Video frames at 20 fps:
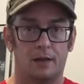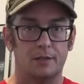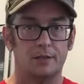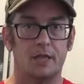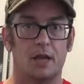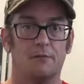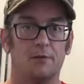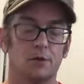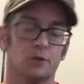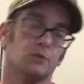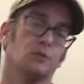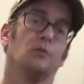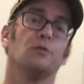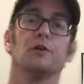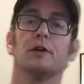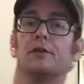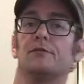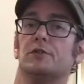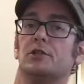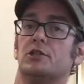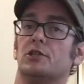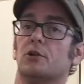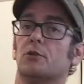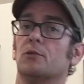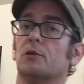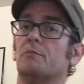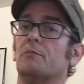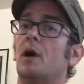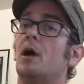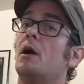Xavier School for Gifted
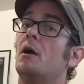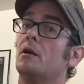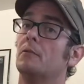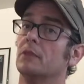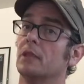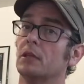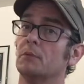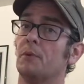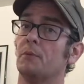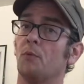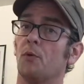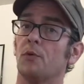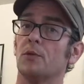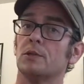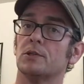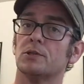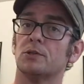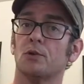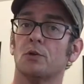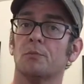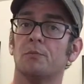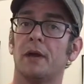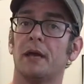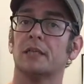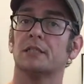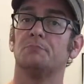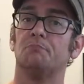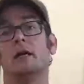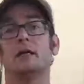Children, a little bit more than Storm makes.